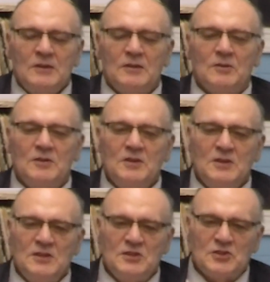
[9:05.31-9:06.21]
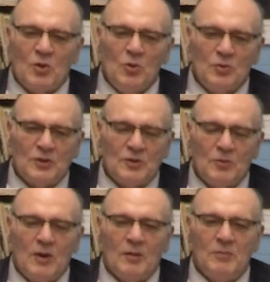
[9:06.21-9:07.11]
He's holding
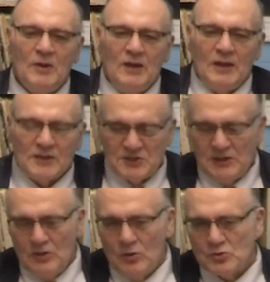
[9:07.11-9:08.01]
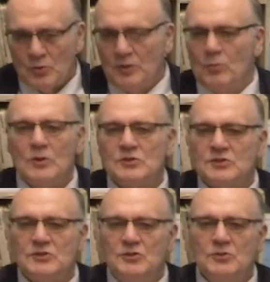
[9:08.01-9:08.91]
you up because he knows what he
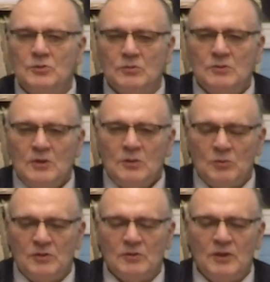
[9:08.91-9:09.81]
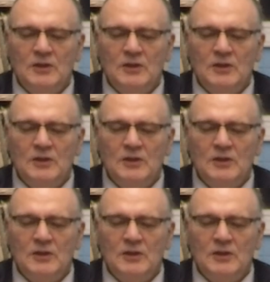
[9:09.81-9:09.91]
wants to do with you.